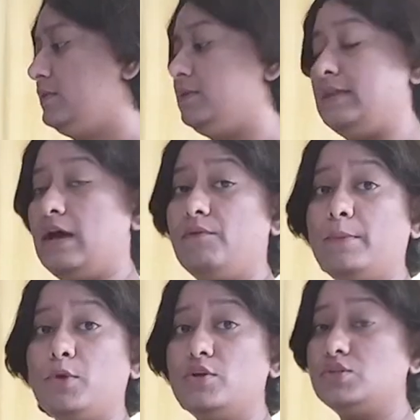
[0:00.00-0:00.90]
now
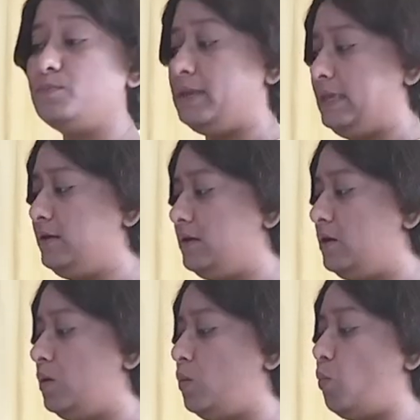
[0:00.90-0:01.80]
I'm going to make
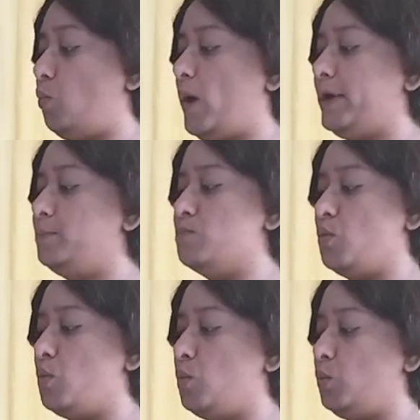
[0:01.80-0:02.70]
one
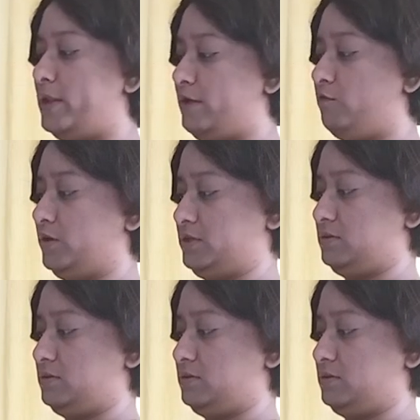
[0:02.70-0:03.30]
more word.